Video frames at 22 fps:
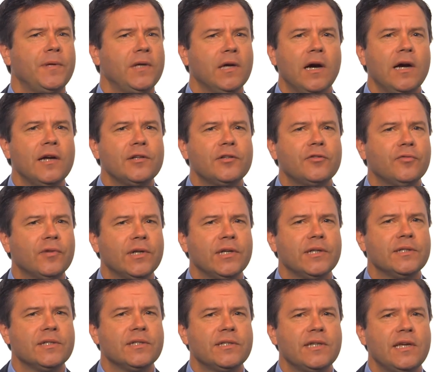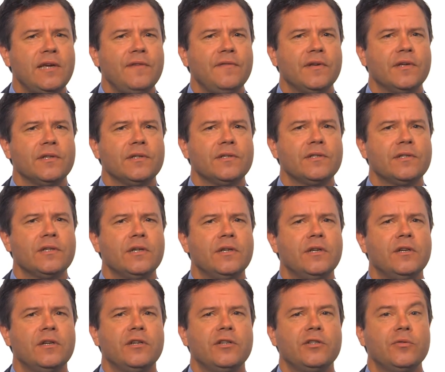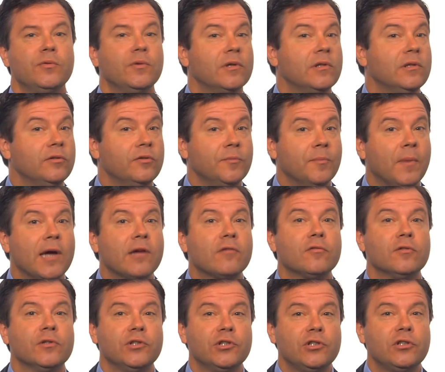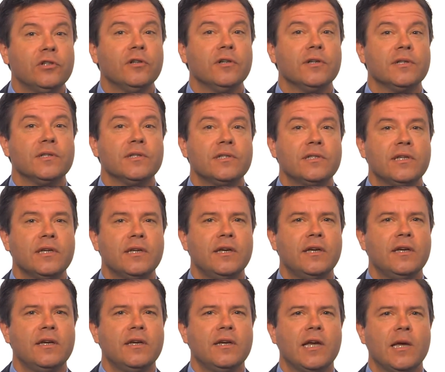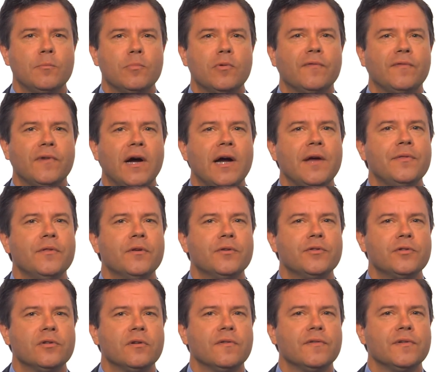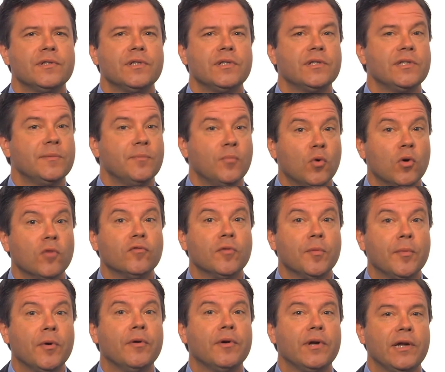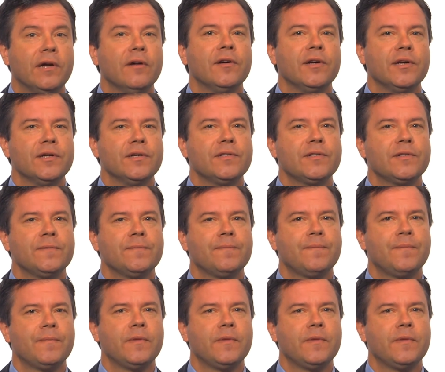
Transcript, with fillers: beyond credit and savings to include microinsurance and provide those services in more remote areas.